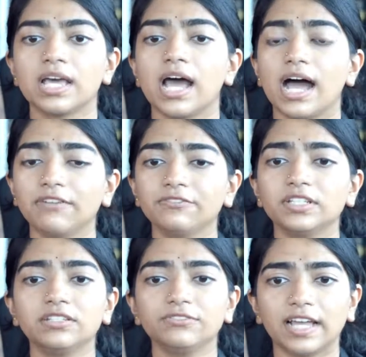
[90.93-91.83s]
after
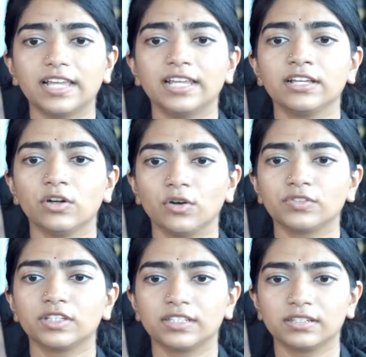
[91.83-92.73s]
the filing of
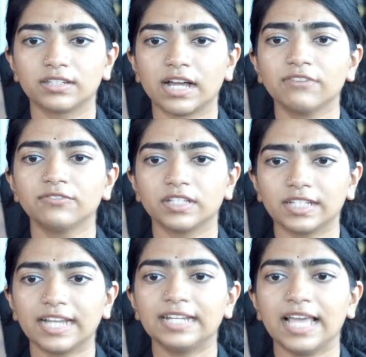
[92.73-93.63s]
the draft
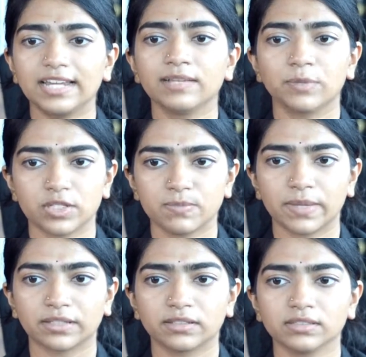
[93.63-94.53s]
red herring
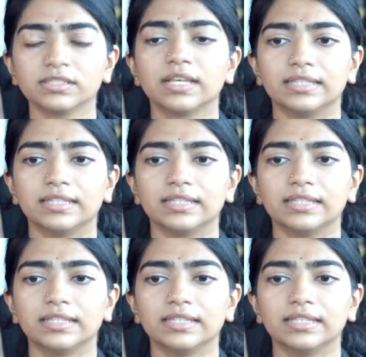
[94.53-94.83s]
prospectus,